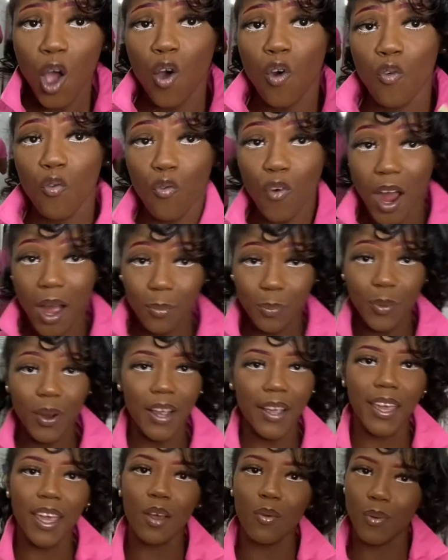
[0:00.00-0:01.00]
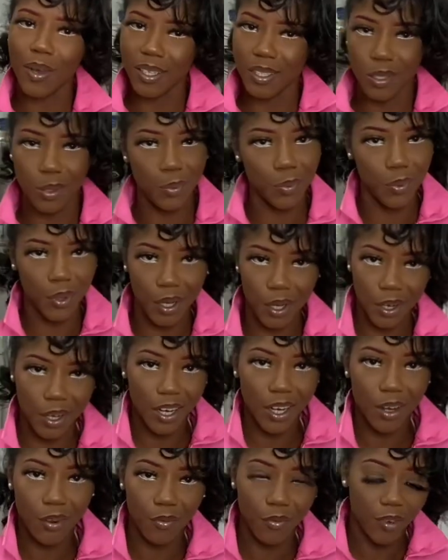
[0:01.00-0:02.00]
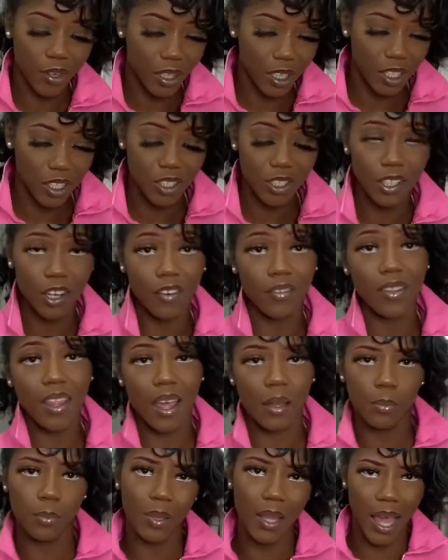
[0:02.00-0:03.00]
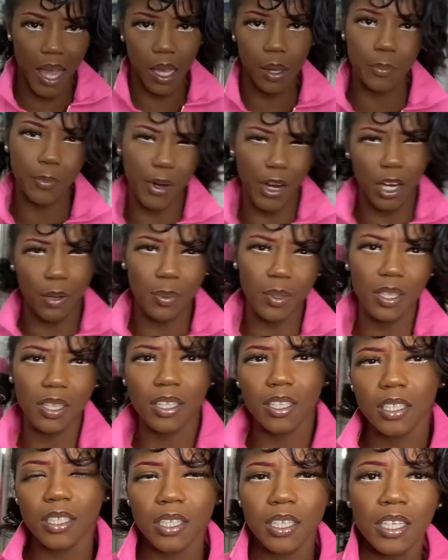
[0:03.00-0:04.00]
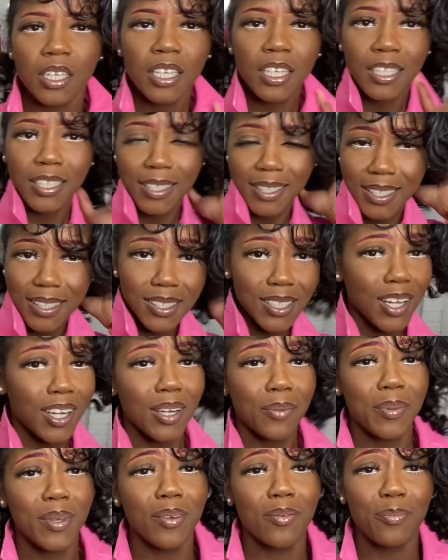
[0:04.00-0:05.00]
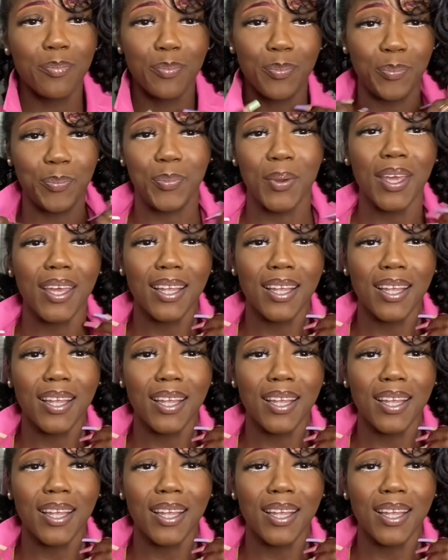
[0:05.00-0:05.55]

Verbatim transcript: romper. I can't wait to wear it and really serve that black Barbie look. It's gonna be big